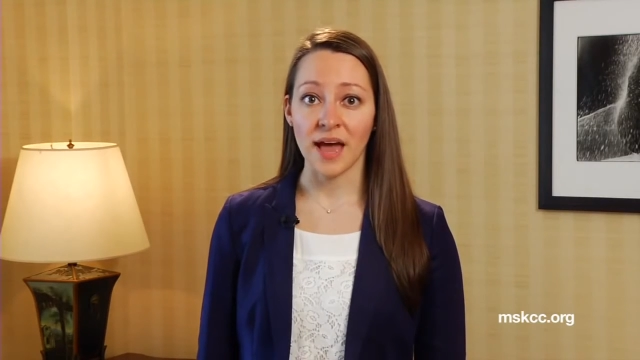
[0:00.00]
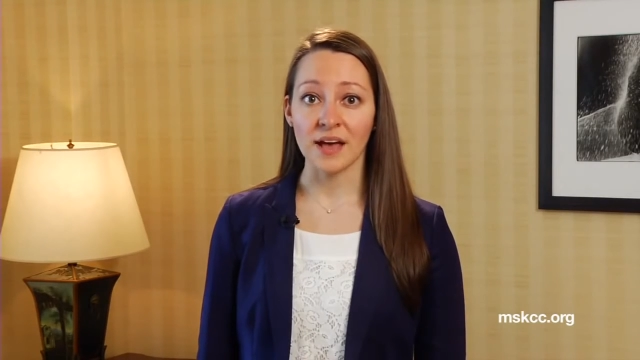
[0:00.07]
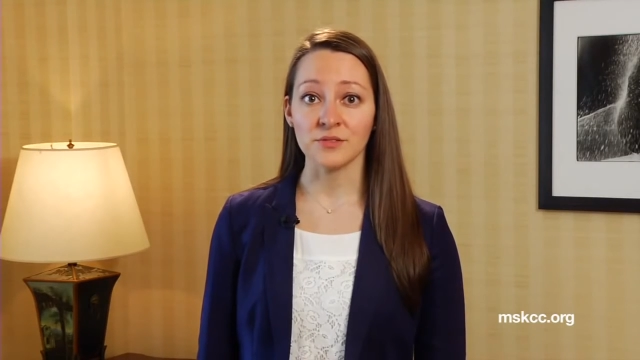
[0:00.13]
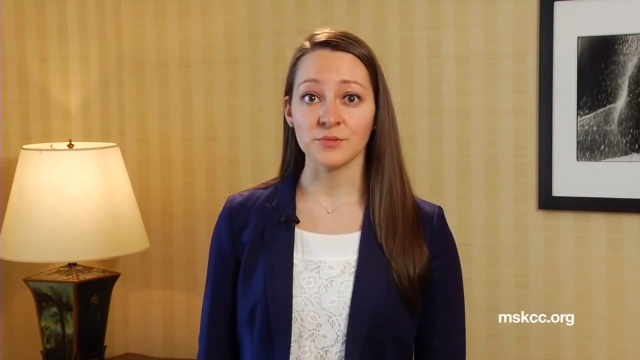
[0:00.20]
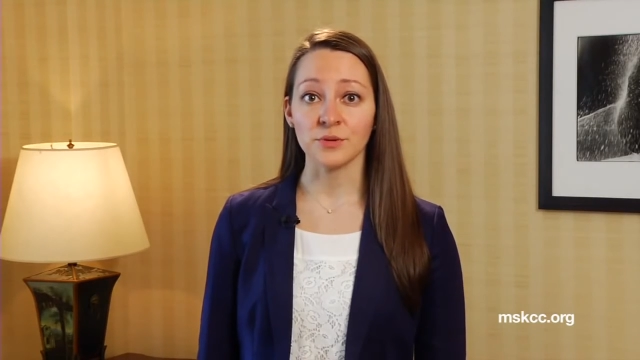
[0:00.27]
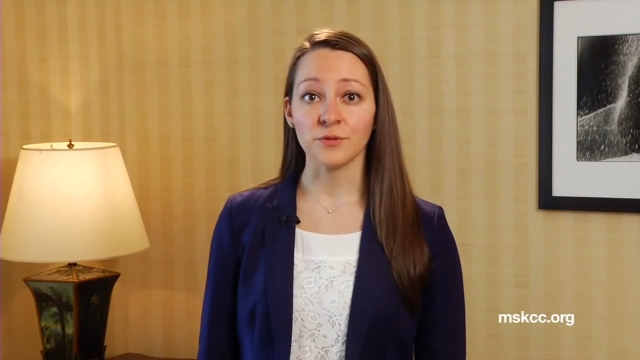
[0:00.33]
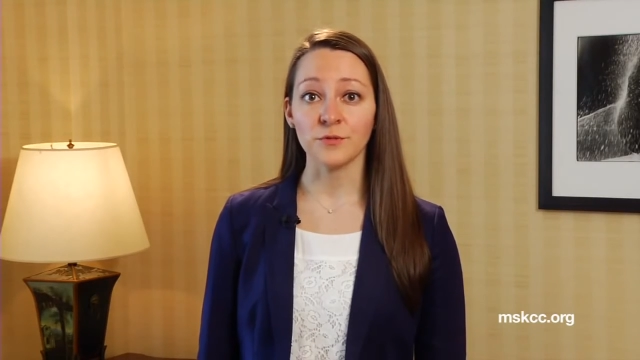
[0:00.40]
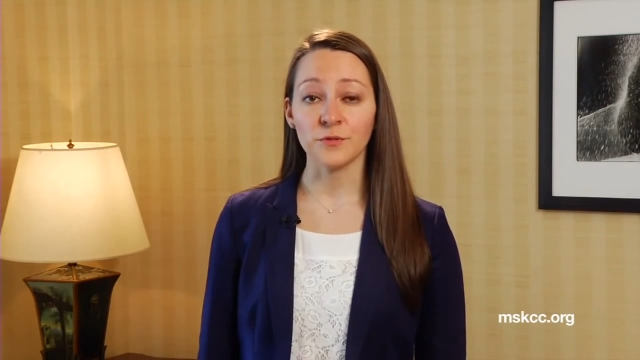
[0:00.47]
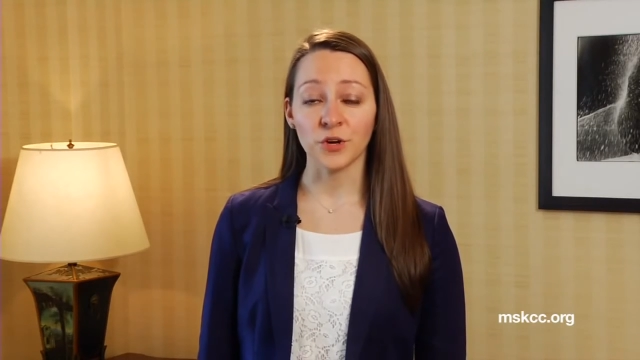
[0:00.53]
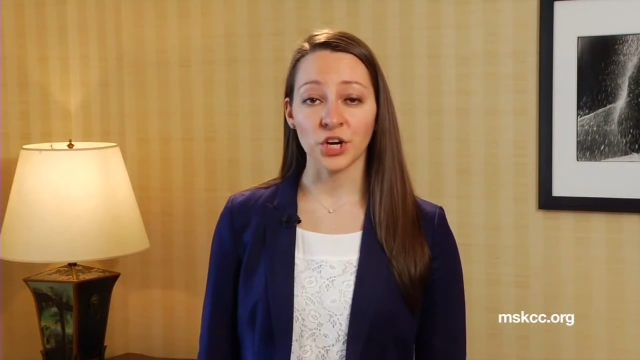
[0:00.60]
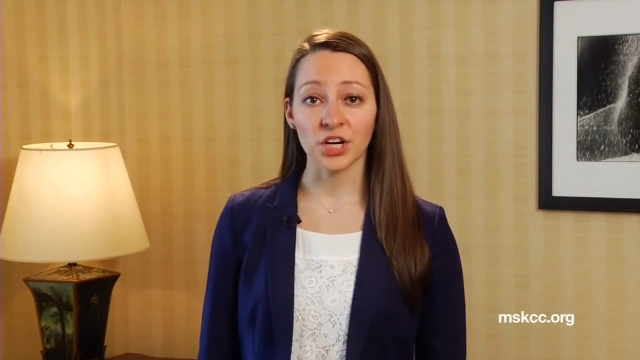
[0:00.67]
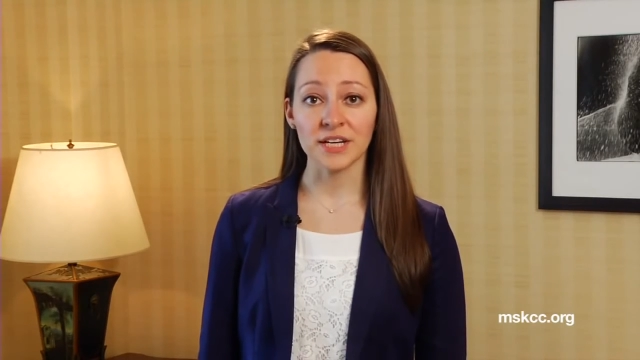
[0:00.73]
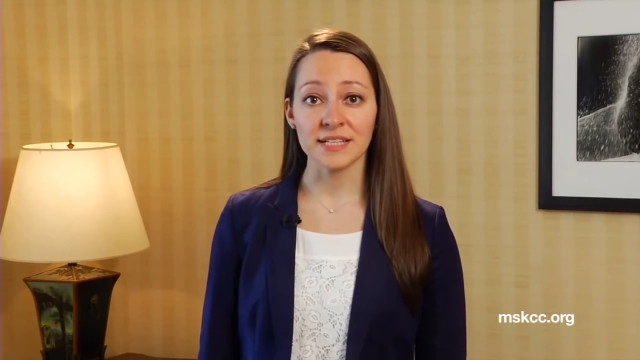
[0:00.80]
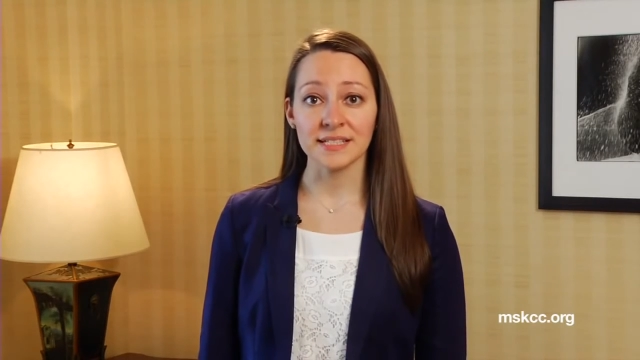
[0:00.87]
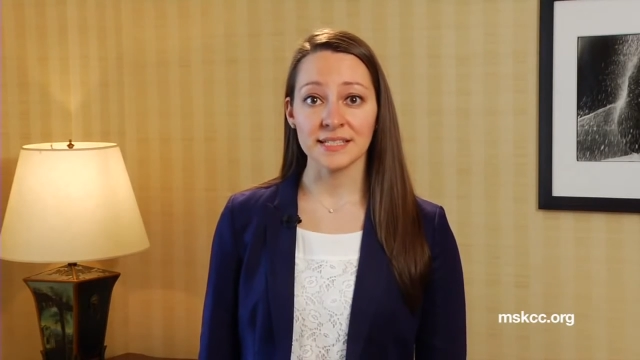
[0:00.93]
as
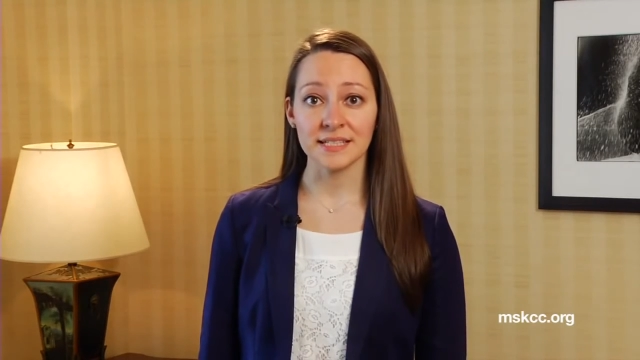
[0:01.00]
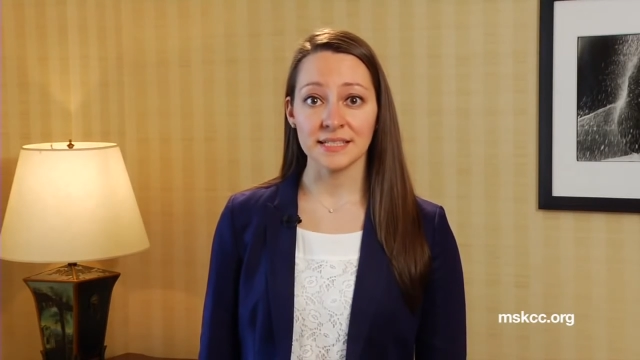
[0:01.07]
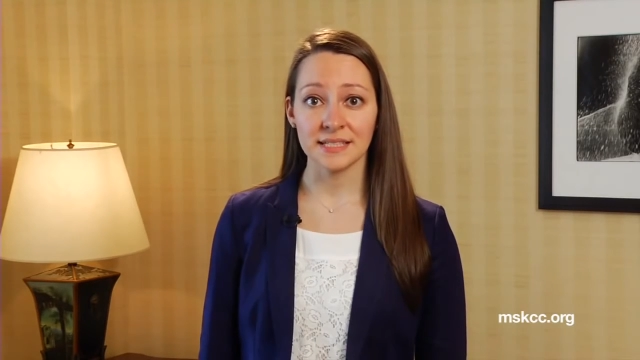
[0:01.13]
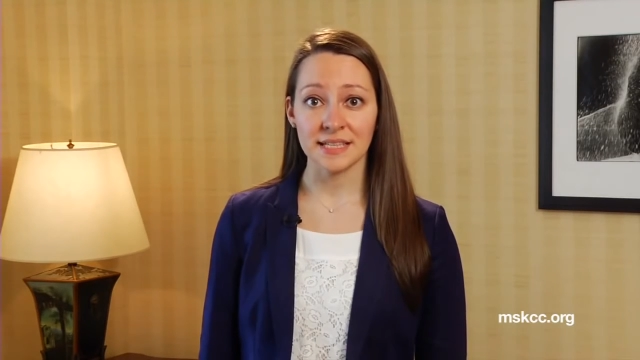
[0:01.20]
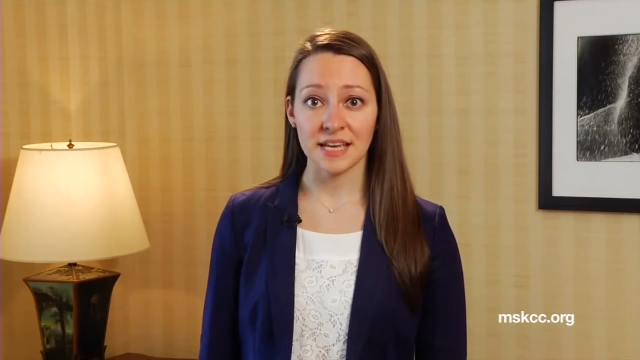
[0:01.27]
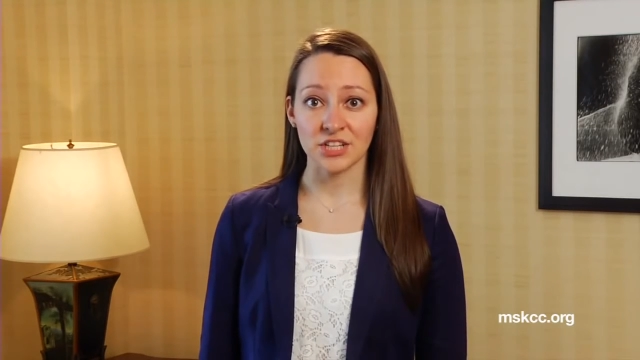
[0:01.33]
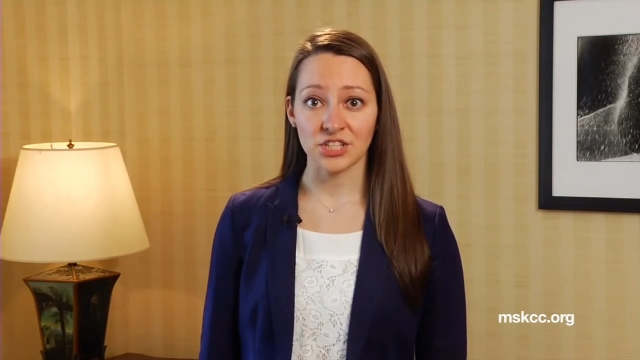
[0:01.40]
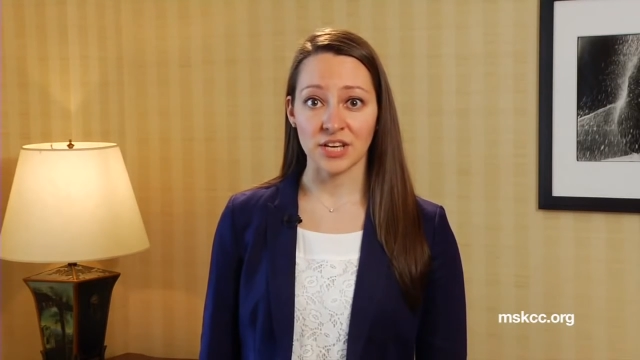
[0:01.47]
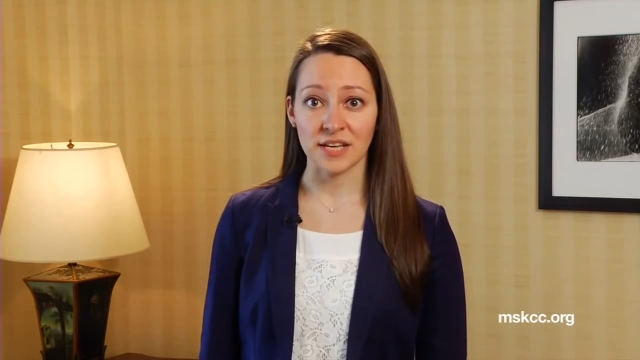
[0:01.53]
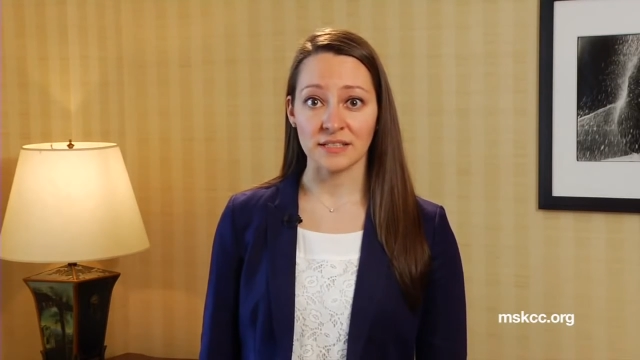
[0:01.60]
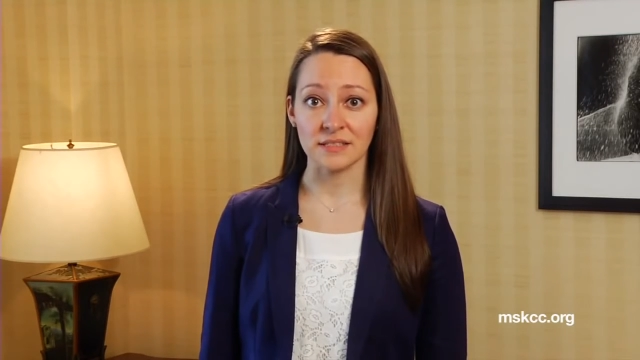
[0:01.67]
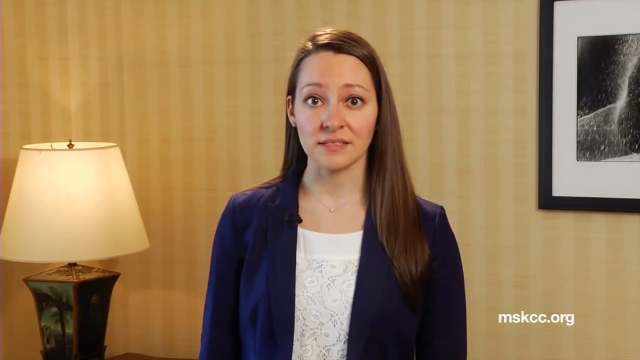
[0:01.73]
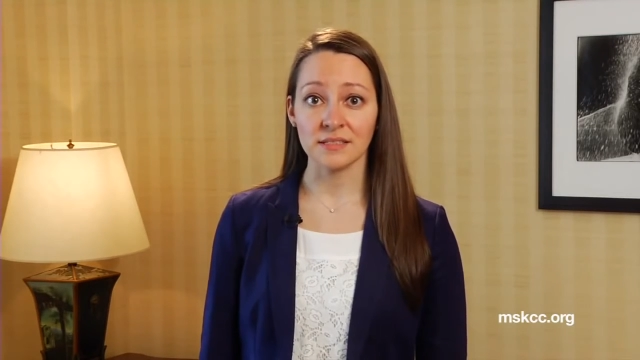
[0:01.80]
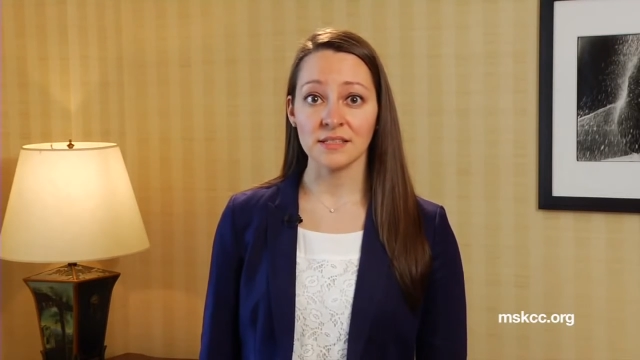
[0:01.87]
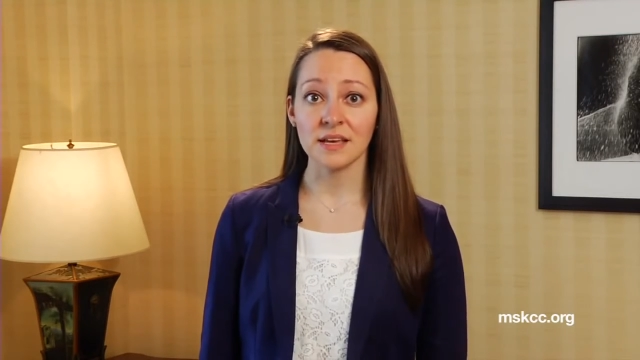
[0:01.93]
referred
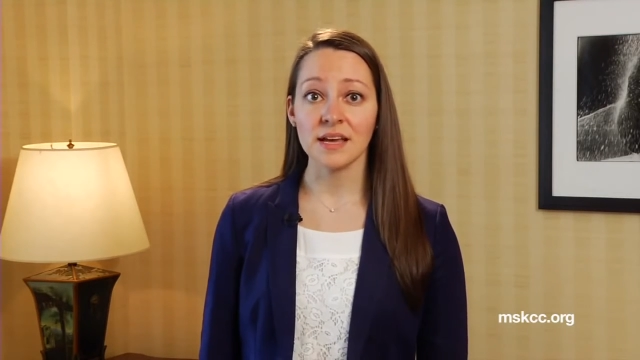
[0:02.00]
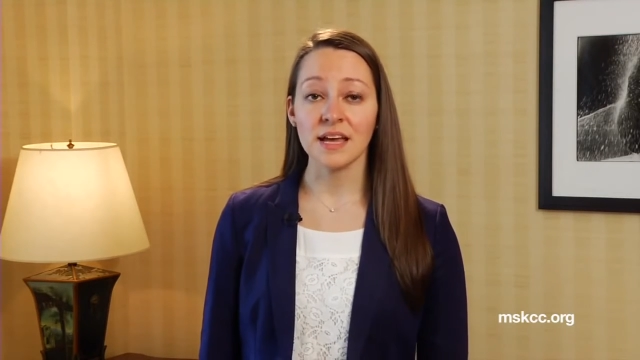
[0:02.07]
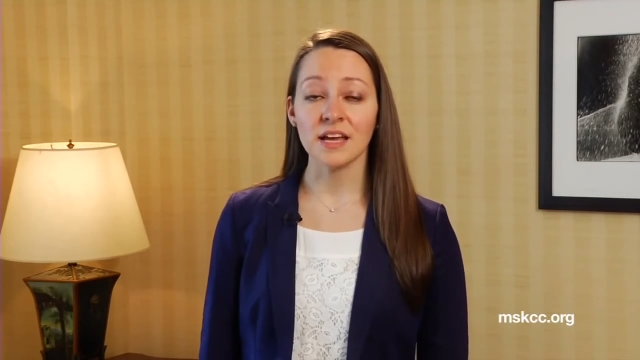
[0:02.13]
sensations